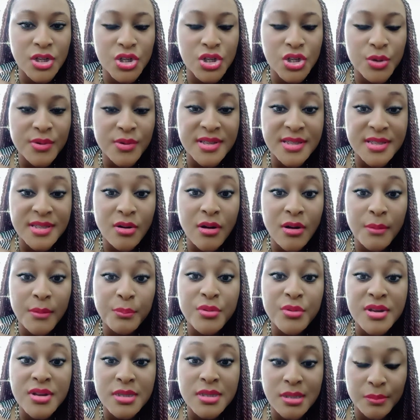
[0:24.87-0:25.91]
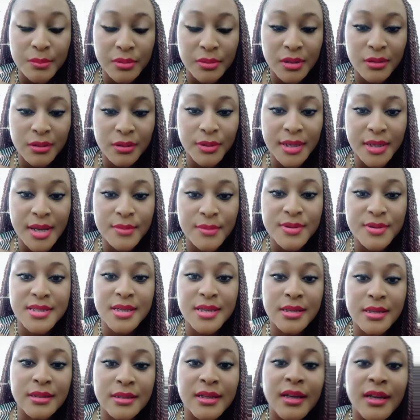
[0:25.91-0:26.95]
She was our principal when I was
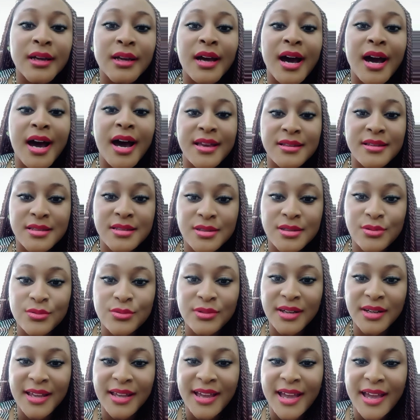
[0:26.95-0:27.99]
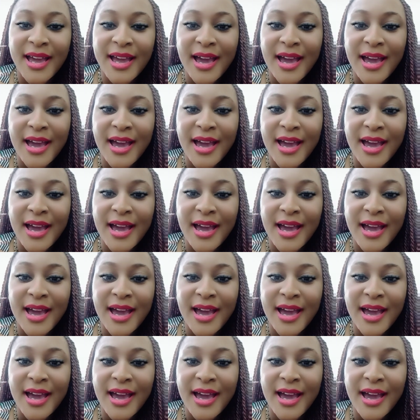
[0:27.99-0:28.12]
in high school.